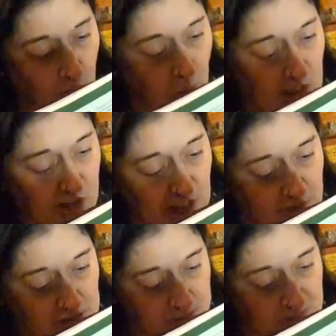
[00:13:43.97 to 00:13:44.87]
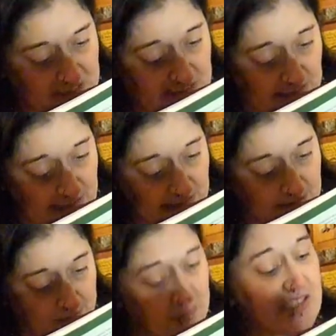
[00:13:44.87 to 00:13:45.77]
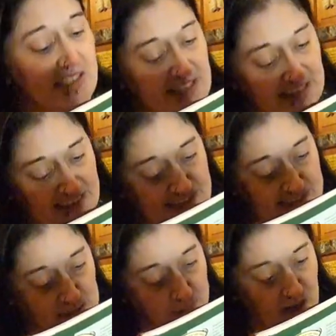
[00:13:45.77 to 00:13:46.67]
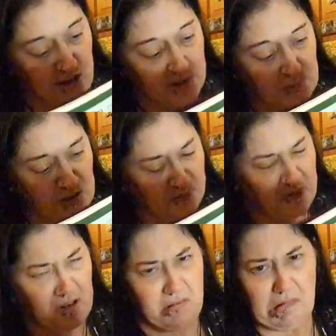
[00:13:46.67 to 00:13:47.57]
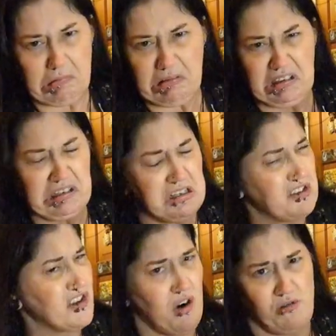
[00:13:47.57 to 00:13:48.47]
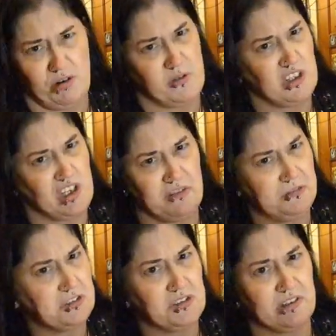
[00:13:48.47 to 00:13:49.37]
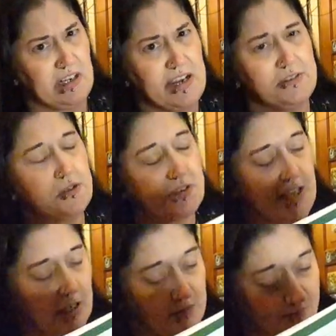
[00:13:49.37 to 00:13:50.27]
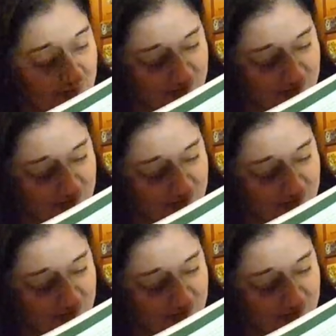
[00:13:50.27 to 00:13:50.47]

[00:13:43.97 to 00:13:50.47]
which she was busy eating by the spoonful. Oh, it's horrible stuff. Do you not like Nutella?